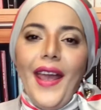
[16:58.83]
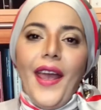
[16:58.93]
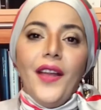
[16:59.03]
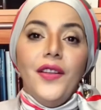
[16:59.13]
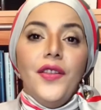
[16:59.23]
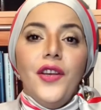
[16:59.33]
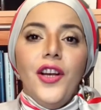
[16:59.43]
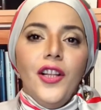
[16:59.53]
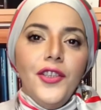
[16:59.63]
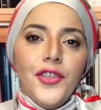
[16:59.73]
the
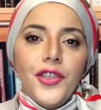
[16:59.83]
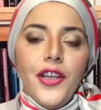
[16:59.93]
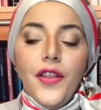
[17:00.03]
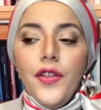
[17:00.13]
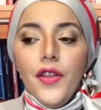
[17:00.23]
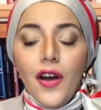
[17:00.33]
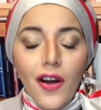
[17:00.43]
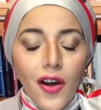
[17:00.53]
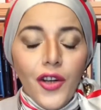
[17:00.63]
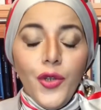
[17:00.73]
culture is the heart
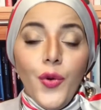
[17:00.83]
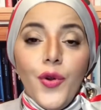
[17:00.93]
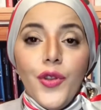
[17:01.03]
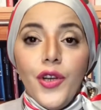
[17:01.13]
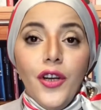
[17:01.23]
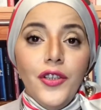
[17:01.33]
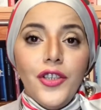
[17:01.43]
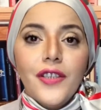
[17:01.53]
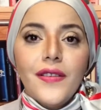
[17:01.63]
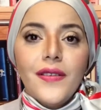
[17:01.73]
or the
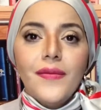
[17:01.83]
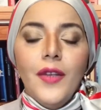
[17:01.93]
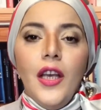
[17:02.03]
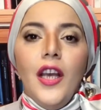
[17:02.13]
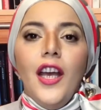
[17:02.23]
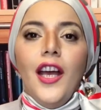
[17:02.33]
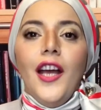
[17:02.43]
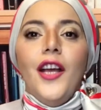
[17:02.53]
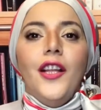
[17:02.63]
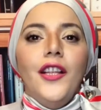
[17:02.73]
conscious?
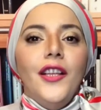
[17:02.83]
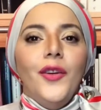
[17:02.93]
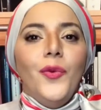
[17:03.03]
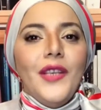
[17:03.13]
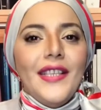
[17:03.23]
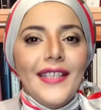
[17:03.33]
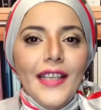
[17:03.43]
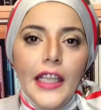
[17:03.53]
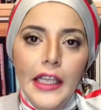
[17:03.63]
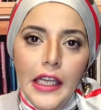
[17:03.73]
We still
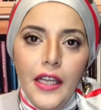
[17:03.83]
need the